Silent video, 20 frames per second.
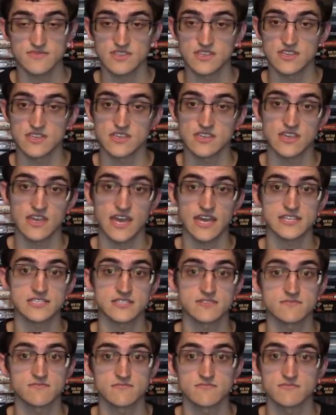he
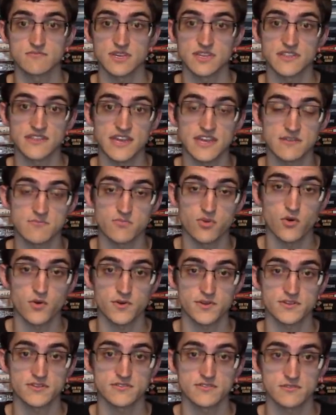hasn't been that
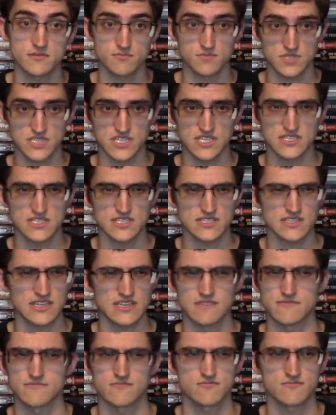important since, like,